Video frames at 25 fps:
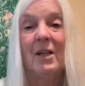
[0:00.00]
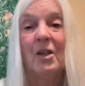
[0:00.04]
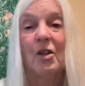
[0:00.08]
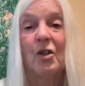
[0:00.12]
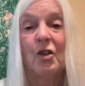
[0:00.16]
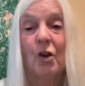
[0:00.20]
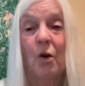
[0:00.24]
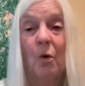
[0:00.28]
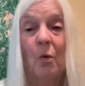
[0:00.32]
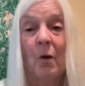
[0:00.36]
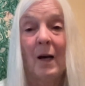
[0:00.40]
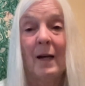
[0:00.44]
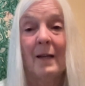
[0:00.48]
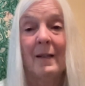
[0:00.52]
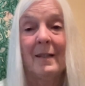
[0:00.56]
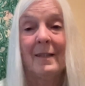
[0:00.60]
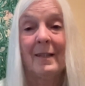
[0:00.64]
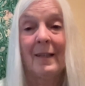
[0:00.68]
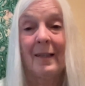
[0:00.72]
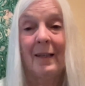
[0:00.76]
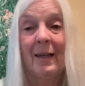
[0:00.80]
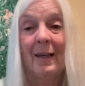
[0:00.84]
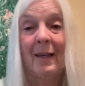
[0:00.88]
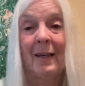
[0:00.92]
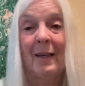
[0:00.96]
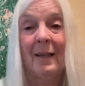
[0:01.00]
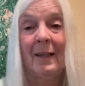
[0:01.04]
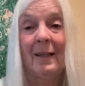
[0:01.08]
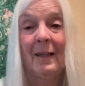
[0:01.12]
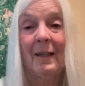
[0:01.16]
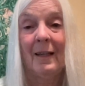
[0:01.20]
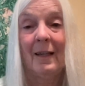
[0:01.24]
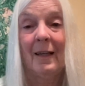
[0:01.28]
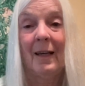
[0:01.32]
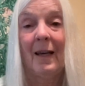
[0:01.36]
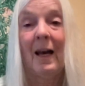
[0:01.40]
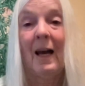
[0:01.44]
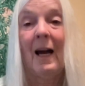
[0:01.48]
So I say,
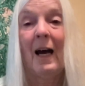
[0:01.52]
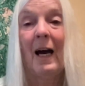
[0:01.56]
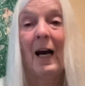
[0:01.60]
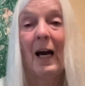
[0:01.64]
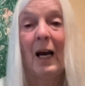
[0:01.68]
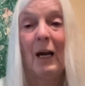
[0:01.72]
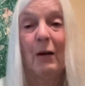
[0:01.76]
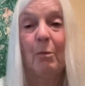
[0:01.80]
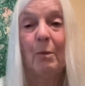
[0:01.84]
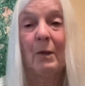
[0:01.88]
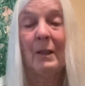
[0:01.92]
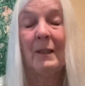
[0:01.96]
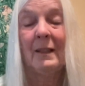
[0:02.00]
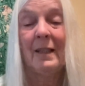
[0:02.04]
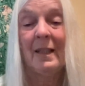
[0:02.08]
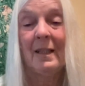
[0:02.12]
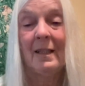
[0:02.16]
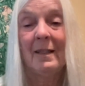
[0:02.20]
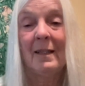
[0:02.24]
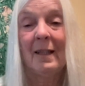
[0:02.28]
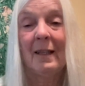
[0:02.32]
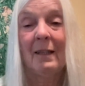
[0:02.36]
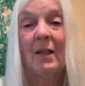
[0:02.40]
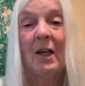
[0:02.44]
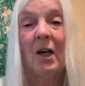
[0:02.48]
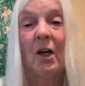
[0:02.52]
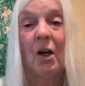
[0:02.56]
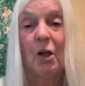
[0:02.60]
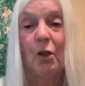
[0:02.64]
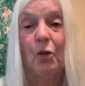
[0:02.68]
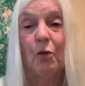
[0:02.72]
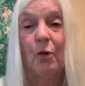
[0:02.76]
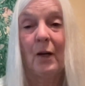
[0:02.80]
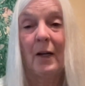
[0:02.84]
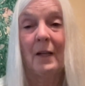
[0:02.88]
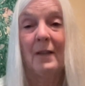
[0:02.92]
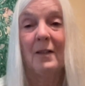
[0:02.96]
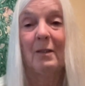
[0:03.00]
I release the
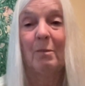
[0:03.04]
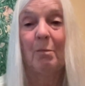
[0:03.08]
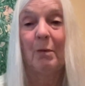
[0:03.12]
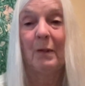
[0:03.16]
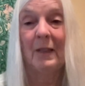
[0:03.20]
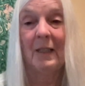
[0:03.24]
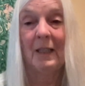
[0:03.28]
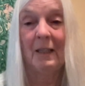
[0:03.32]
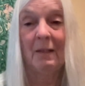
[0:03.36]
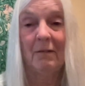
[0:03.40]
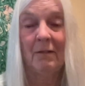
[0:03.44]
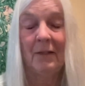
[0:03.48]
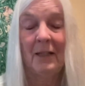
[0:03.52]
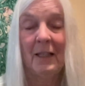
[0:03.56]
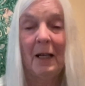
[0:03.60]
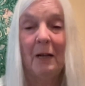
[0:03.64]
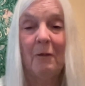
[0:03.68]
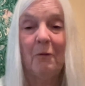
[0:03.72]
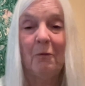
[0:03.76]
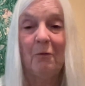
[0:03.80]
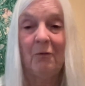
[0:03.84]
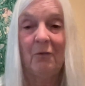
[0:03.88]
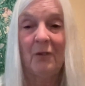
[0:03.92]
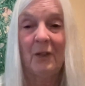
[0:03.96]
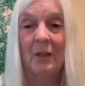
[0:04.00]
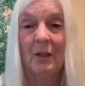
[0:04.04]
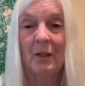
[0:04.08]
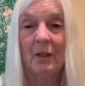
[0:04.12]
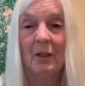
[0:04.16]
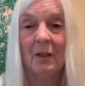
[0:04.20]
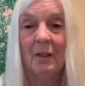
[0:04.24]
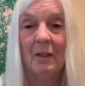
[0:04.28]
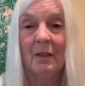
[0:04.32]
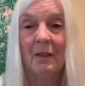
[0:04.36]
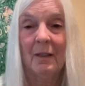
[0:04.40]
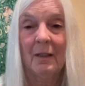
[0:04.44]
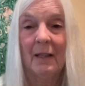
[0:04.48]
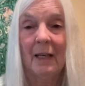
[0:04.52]
contract to believe in that
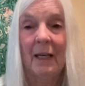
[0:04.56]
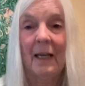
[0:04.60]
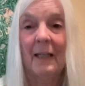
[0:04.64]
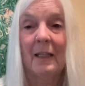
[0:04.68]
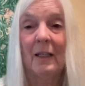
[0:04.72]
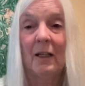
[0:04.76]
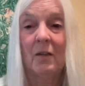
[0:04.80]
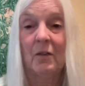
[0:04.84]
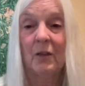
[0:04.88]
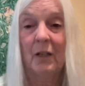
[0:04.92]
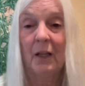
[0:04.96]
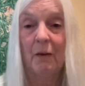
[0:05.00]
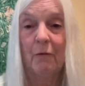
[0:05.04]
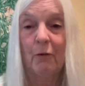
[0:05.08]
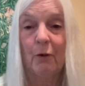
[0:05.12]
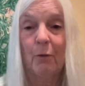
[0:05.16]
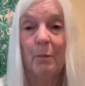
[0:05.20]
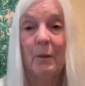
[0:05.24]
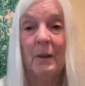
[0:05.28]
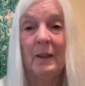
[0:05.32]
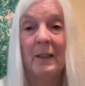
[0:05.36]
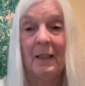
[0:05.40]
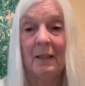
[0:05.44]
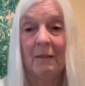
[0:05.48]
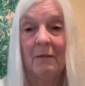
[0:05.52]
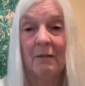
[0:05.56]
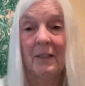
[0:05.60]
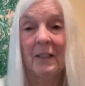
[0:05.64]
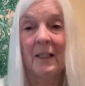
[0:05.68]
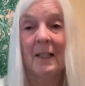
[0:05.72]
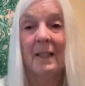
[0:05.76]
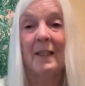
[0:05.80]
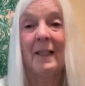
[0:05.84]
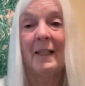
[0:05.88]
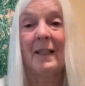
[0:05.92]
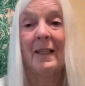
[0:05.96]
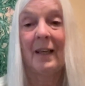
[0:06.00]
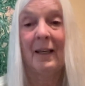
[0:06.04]
fear, and I'll never believe in it
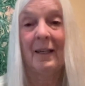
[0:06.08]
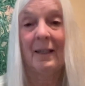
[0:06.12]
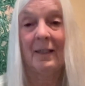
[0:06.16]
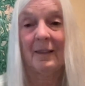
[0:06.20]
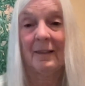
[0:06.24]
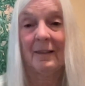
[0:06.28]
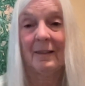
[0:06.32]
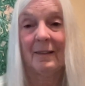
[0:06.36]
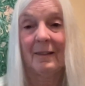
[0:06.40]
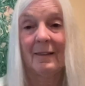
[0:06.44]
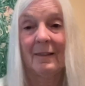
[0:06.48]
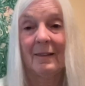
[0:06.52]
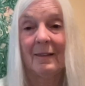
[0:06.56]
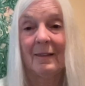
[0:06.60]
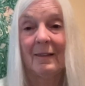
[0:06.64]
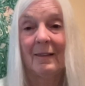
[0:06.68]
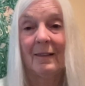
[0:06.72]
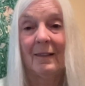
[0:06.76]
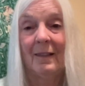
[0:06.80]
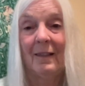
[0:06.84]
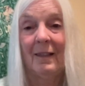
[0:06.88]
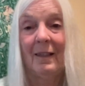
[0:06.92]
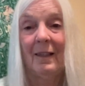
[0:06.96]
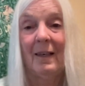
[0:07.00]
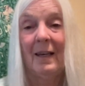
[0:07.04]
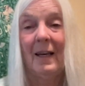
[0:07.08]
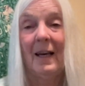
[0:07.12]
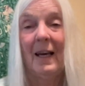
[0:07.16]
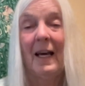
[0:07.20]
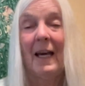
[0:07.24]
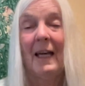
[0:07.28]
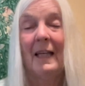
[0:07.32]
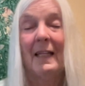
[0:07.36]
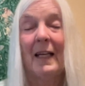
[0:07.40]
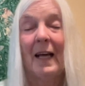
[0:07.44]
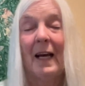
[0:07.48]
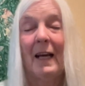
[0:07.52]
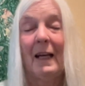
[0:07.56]
again.
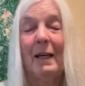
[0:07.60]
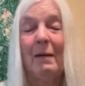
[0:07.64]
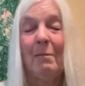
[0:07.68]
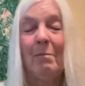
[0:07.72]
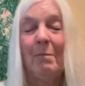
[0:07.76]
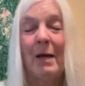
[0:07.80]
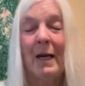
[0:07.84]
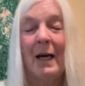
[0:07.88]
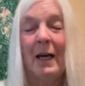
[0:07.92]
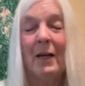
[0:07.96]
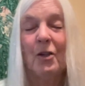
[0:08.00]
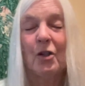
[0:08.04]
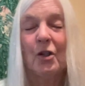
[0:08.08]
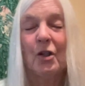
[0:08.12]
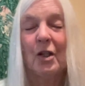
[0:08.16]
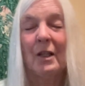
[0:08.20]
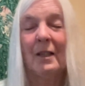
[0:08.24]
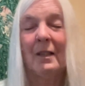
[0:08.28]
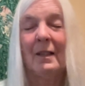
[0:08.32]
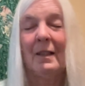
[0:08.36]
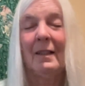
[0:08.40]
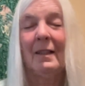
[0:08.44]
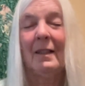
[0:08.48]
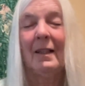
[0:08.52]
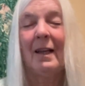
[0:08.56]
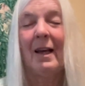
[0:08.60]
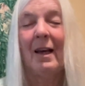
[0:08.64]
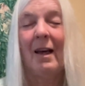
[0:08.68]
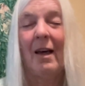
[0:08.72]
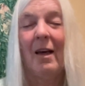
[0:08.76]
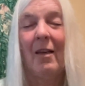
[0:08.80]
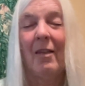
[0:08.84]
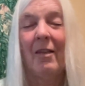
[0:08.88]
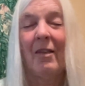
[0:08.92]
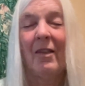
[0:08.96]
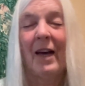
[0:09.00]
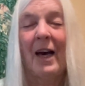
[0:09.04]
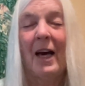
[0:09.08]
And I imagine
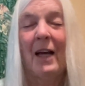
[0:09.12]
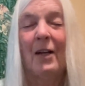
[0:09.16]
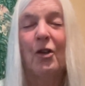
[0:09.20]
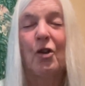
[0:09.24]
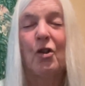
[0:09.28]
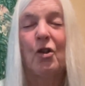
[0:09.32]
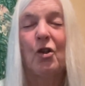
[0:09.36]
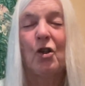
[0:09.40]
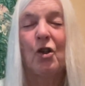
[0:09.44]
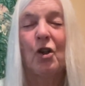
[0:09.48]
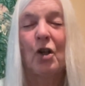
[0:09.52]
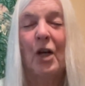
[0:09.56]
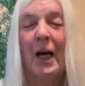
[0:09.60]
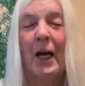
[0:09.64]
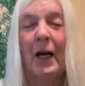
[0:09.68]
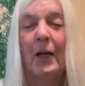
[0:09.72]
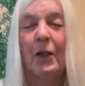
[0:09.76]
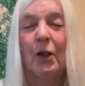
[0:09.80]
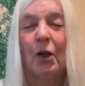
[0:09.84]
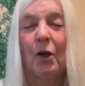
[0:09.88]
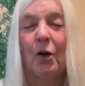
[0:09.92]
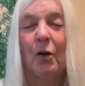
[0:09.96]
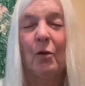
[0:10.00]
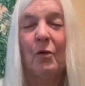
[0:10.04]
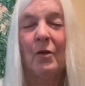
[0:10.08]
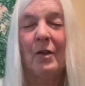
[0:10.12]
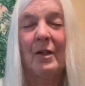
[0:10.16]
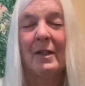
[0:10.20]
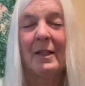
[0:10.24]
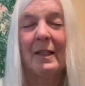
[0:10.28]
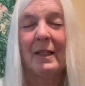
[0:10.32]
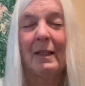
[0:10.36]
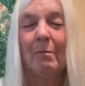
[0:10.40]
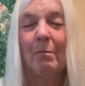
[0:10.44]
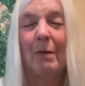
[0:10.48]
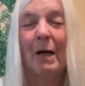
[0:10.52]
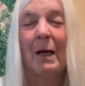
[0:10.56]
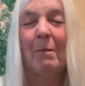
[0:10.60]
that shadow that's
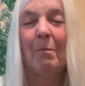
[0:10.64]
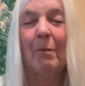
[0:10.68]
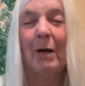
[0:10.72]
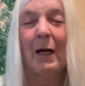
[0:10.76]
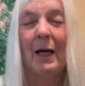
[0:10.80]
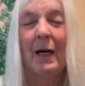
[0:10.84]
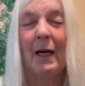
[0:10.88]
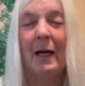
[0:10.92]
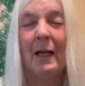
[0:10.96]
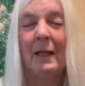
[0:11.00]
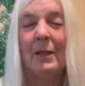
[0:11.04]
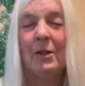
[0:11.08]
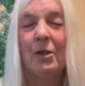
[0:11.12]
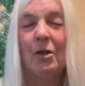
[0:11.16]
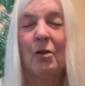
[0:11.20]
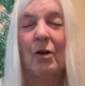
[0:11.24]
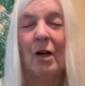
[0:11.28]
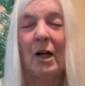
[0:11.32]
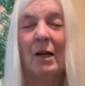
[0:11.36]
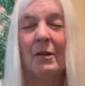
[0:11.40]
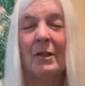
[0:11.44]
in my mind or